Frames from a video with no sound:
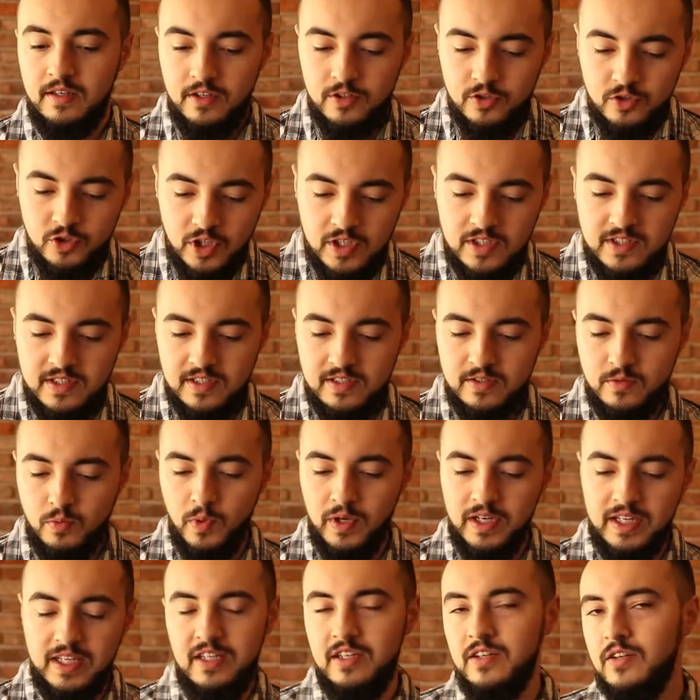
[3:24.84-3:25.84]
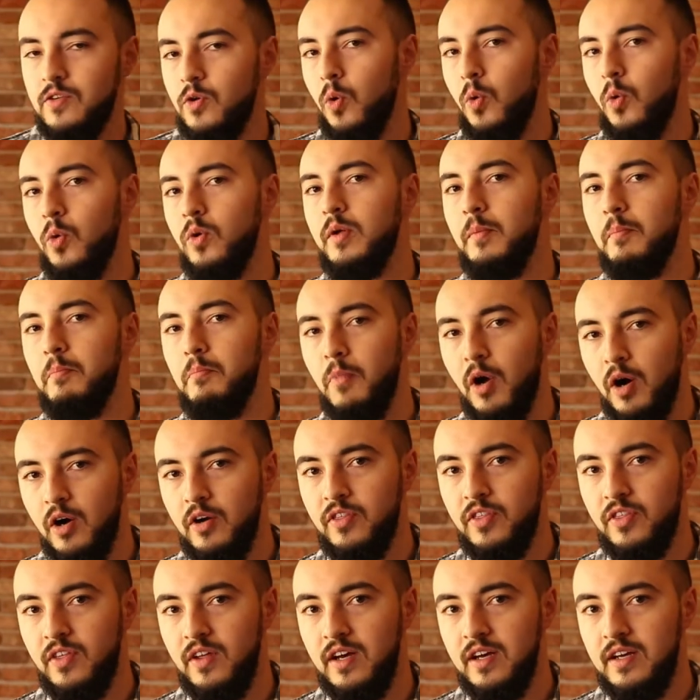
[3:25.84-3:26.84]
Jesus, when he told
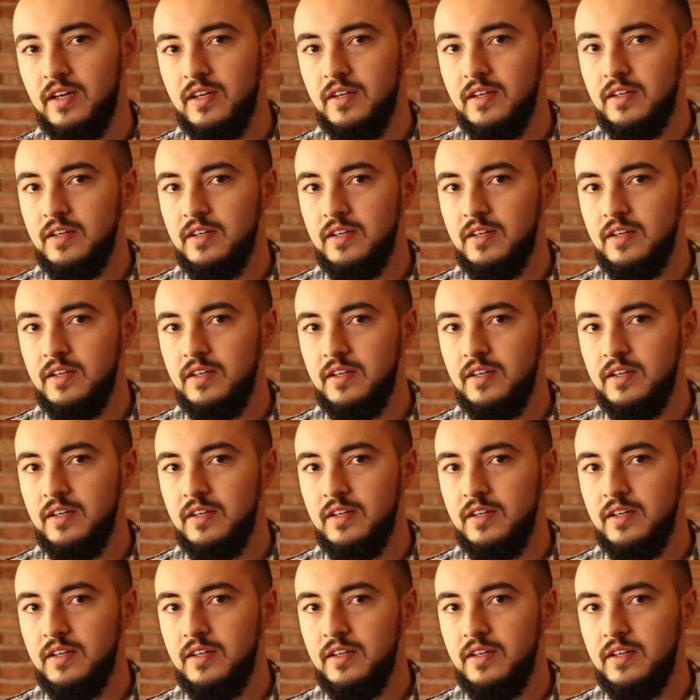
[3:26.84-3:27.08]
Martha,